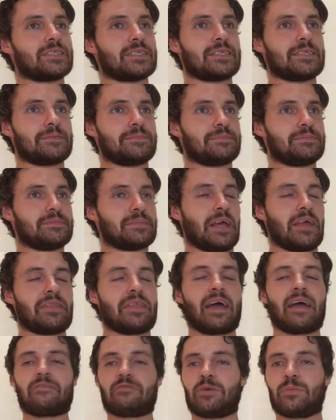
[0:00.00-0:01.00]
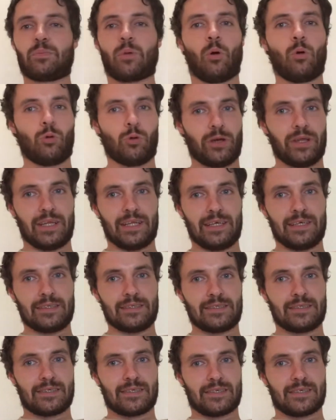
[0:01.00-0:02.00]
a very
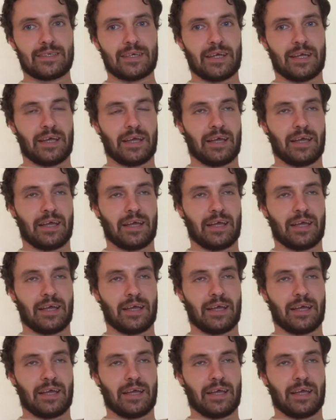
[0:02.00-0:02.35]
poignant